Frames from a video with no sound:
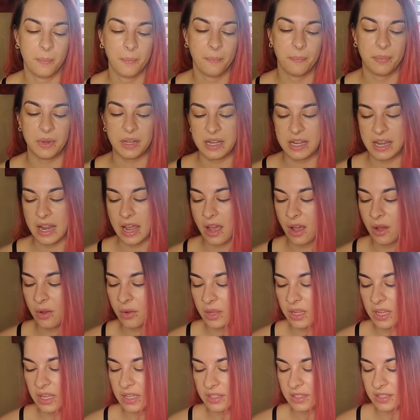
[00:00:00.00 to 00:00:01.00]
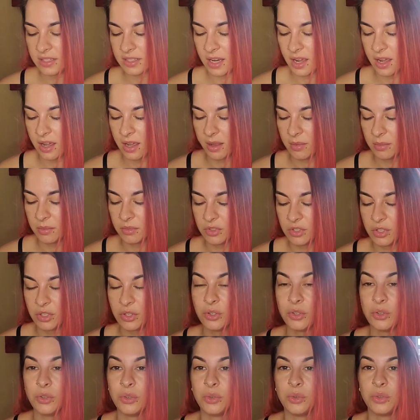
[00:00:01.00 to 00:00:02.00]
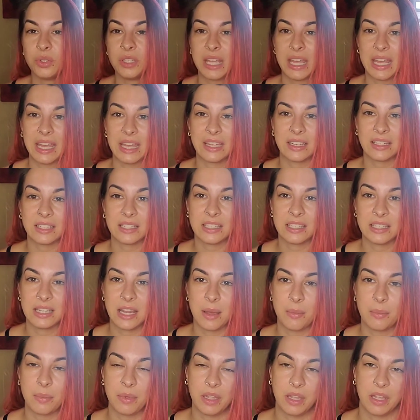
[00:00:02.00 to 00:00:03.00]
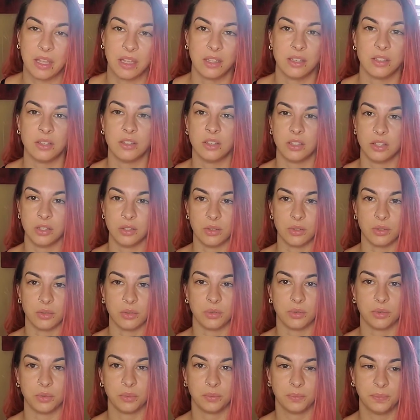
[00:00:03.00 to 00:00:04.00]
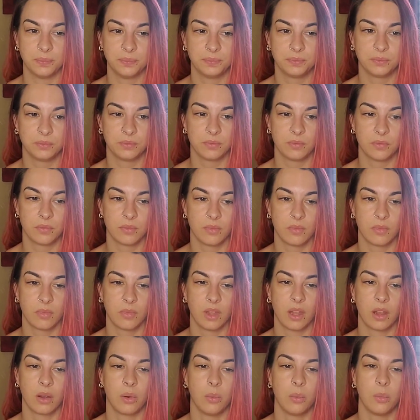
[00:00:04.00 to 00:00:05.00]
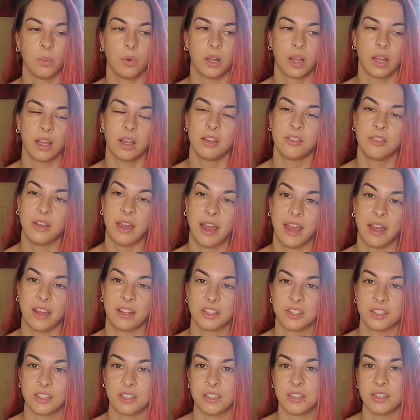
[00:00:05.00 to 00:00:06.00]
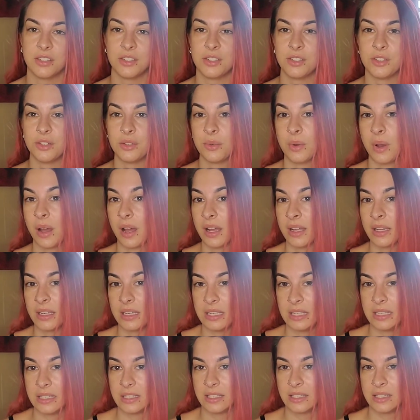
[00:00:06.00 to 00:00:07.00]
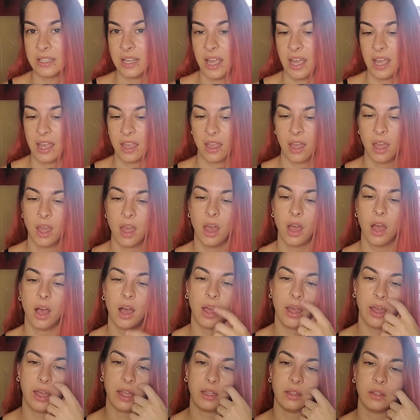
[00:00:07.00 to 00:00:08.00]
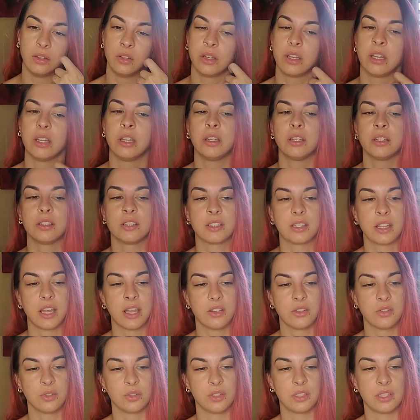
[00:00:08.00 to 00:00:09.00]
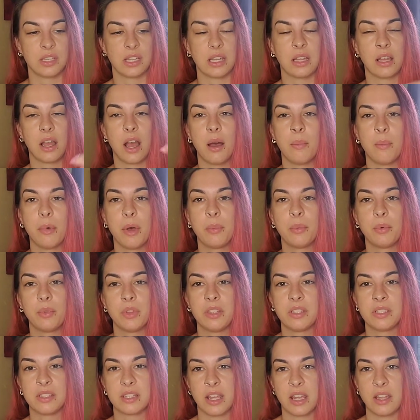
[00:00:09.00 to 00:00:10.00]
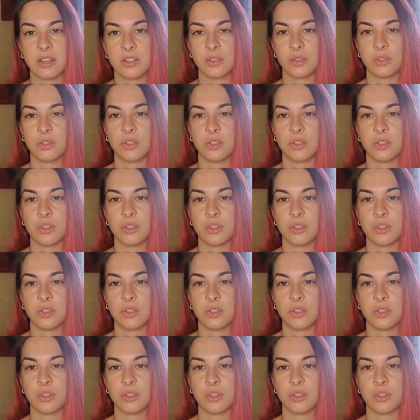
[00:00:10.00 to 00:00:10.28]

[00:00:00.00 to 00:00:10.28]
But now it's time to take a step into what kind of actions do I need to take, and look at your schedules. Like come up with a schedule.